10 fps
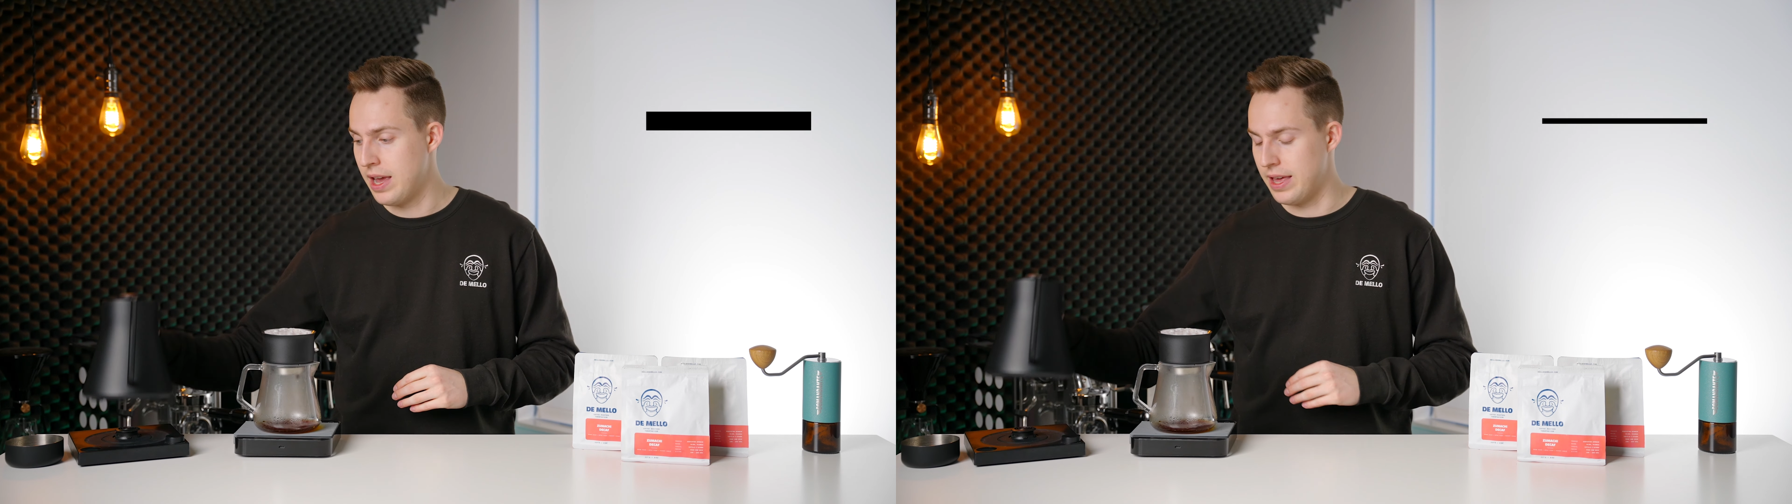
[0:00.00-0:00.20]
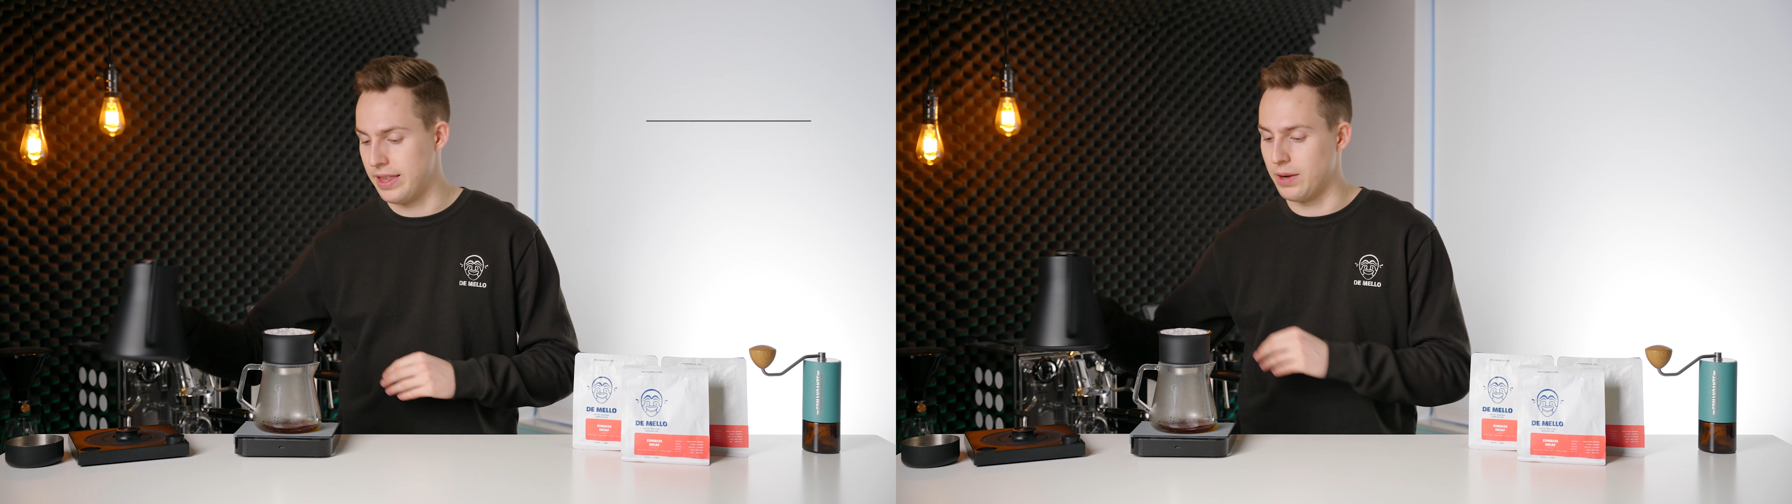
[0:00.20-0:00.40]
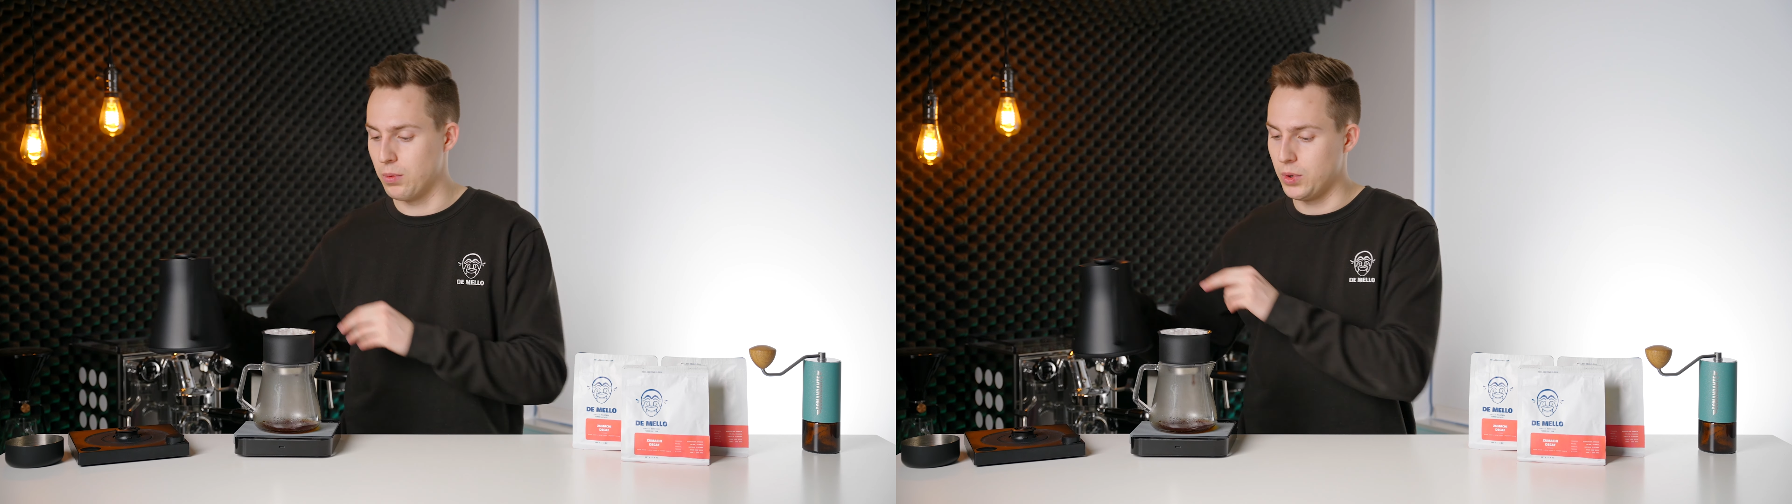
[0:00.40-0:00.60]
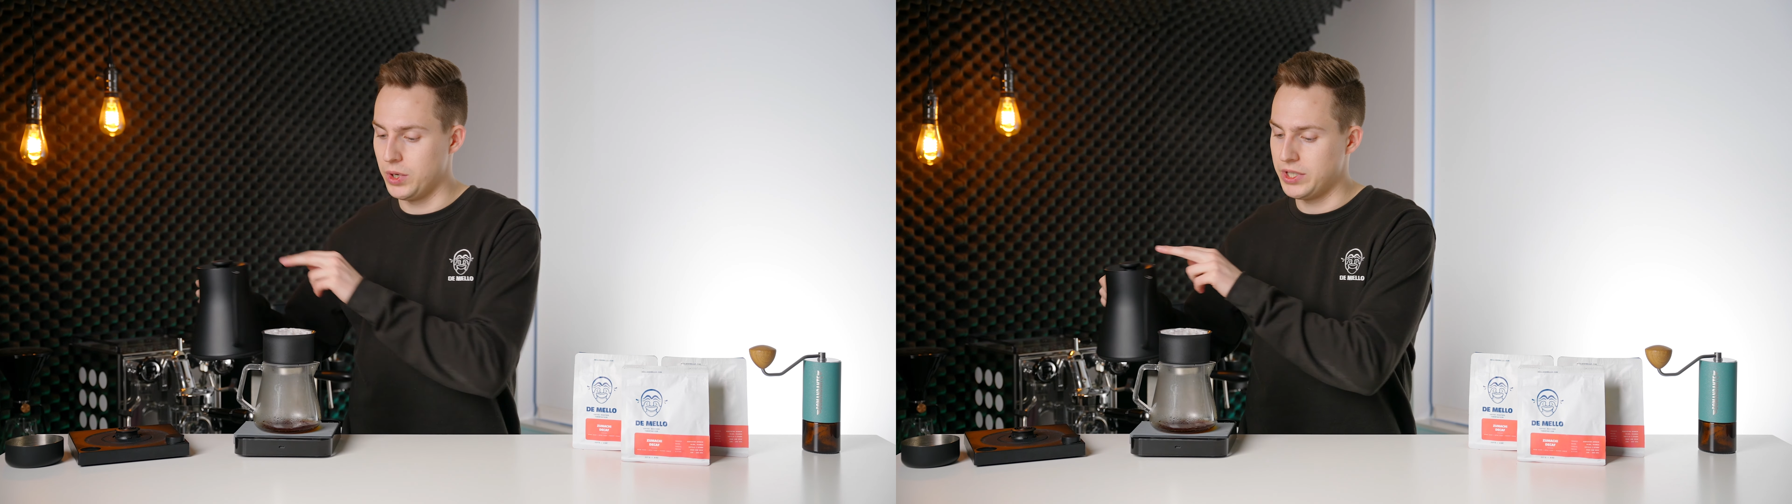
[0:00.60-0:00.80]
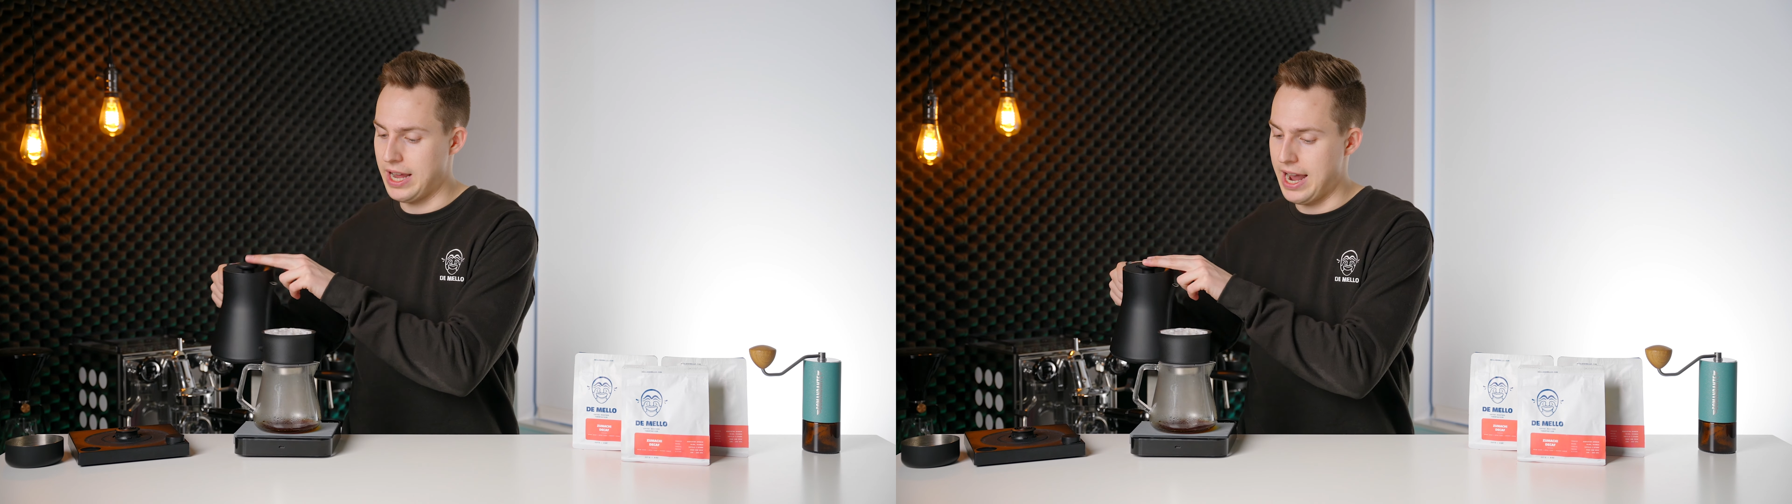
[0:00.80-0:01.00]
and then we're
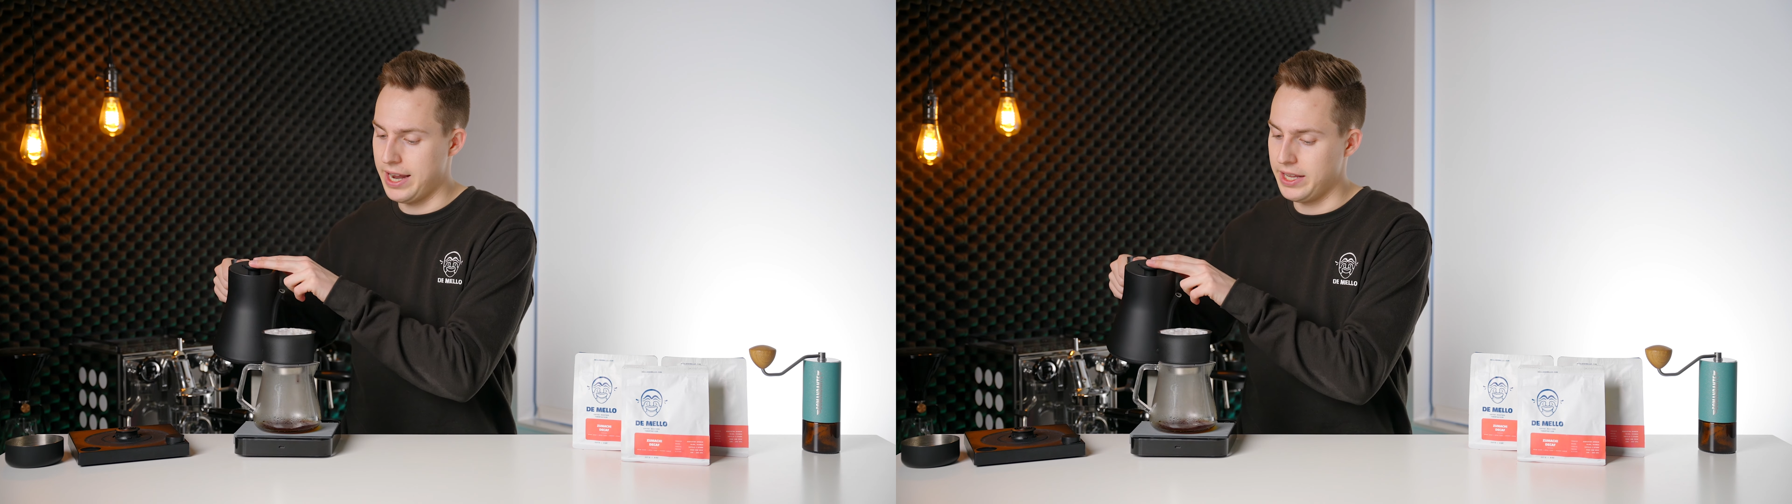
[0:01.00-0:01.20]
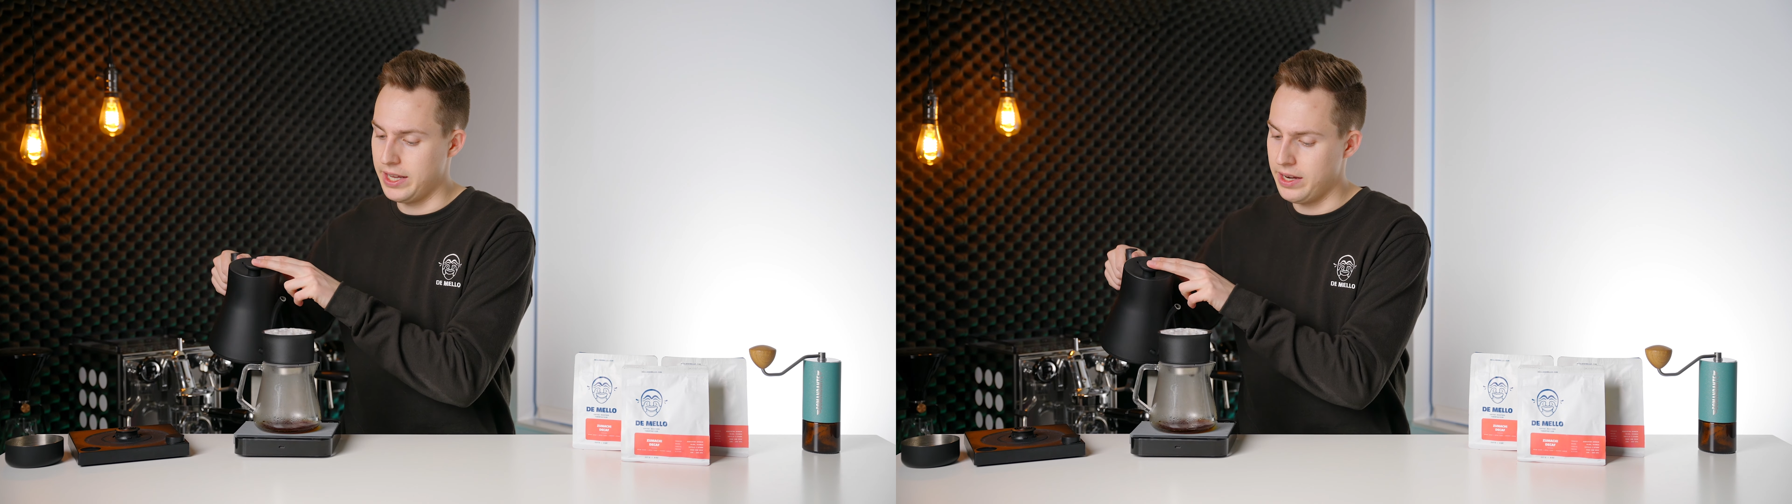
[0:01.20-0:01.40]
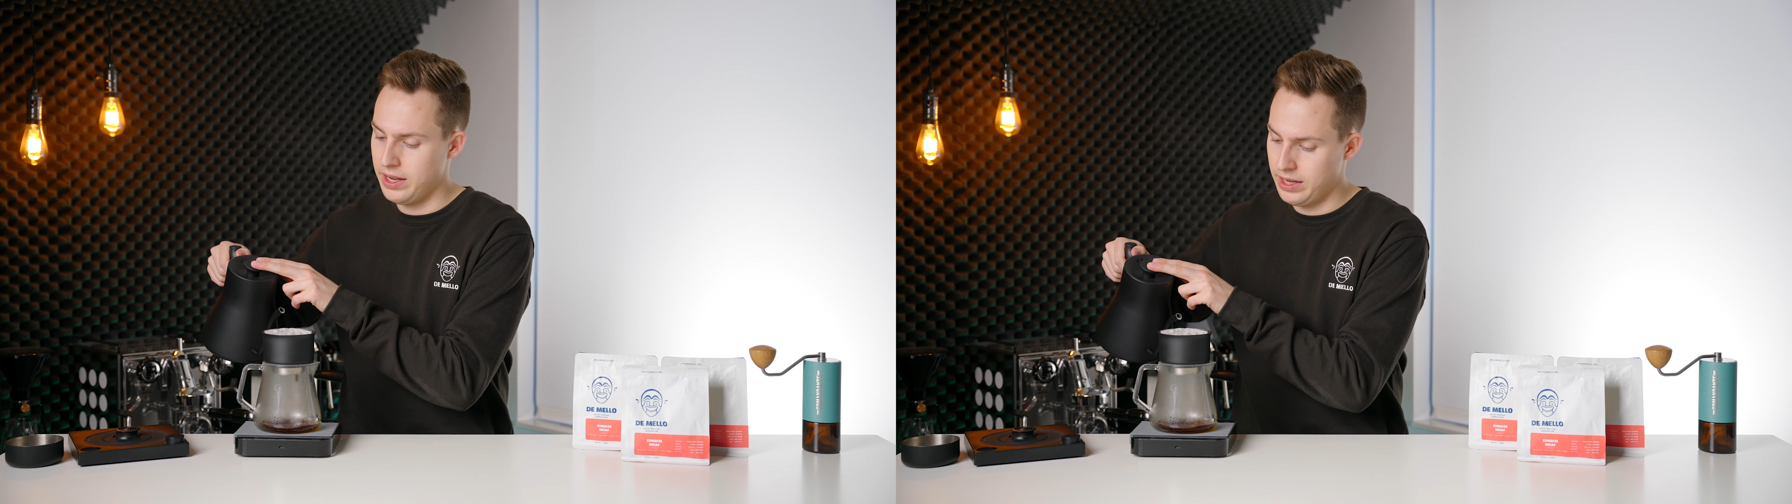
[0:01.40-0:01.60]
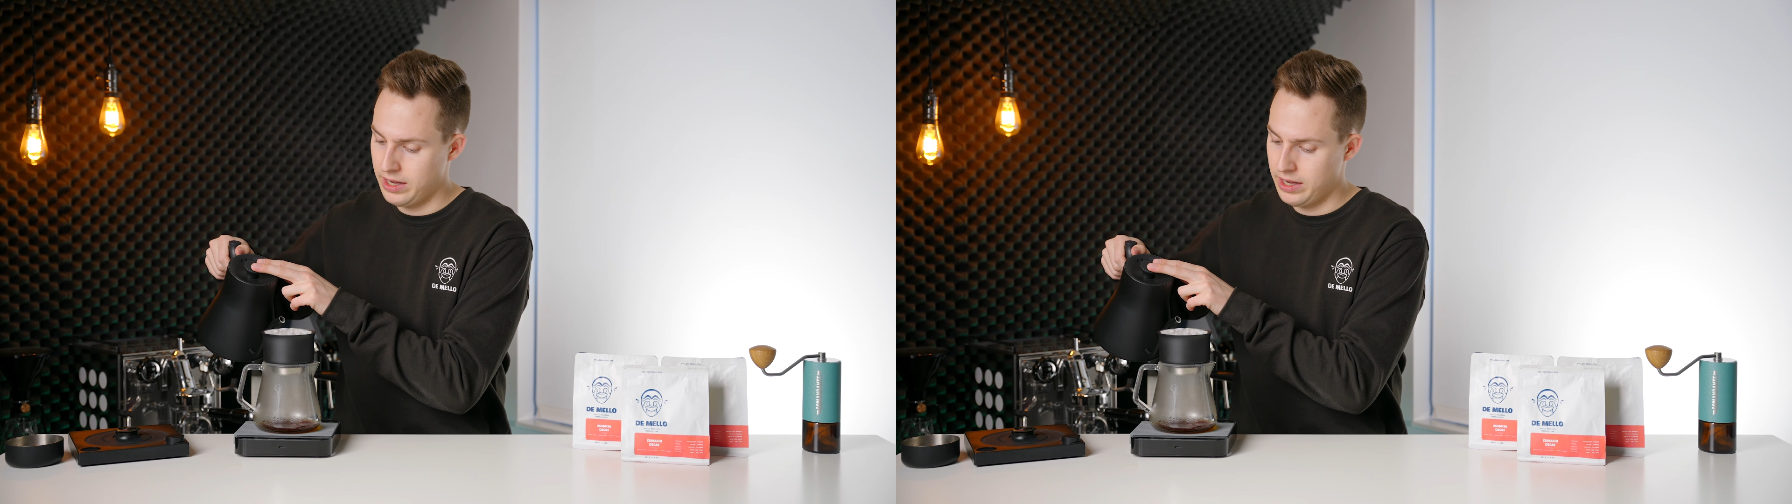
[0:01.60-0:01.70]
going to add in